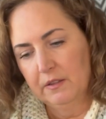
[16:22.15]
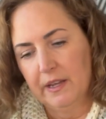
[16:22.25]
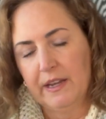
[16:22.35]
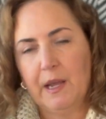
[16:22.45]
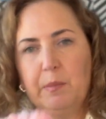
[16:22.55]

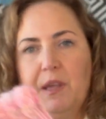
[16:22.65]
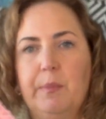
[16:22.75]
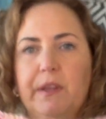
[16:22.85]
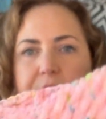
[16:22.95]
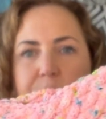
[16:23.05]
I am
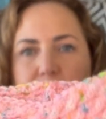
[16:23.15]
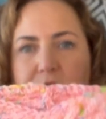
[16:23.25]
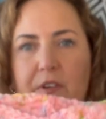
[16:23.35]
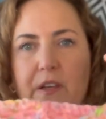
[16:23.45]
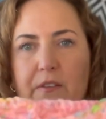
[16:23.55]
keeping this one
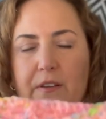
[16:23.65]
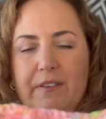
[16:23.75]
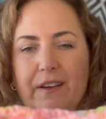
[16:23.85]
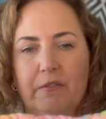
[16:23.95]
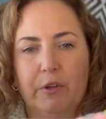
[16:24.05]
just because
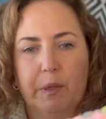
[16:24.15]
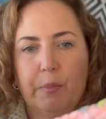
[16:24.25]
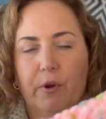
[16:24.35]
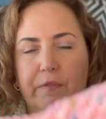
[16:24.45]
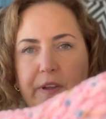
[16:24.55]
it's not really
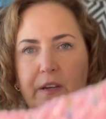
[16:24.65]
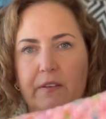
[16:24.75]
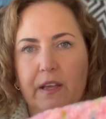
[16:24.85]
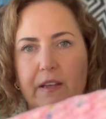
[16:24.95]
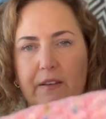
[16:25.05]
perfect
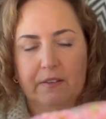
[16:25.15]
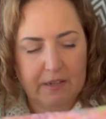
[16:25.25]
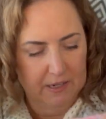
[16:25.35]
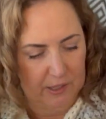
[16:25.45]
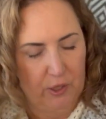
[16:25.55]
and it's
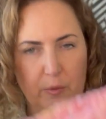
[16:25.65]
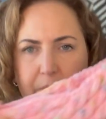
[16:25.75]
kind of cute.